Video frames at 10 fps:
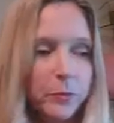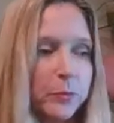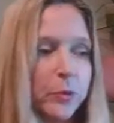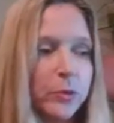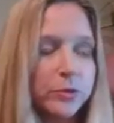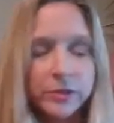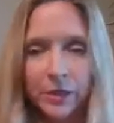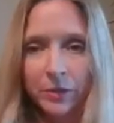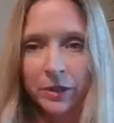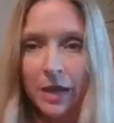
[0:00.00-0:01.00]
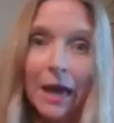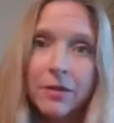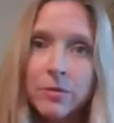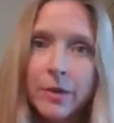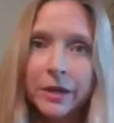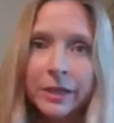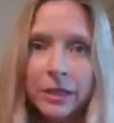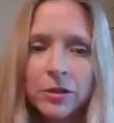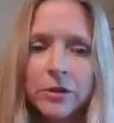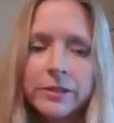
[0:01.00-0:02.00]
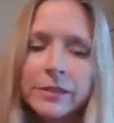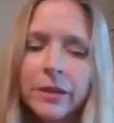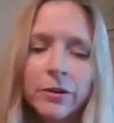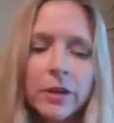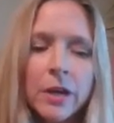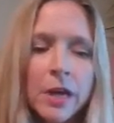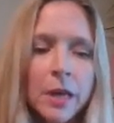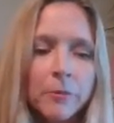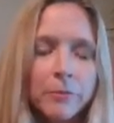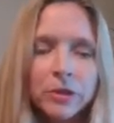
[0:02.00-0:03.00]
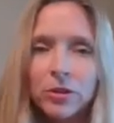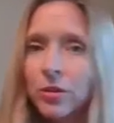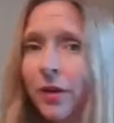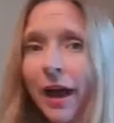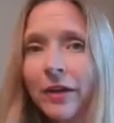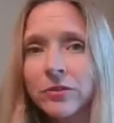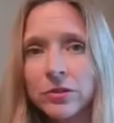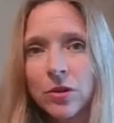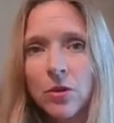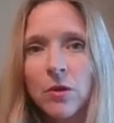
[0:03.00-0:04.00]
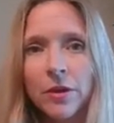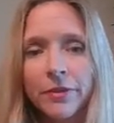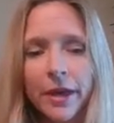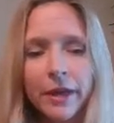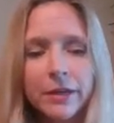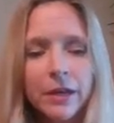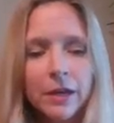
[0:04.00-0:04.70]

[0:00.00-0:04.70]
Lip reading: pull something out of the body here, etc. But you don't have to know all that.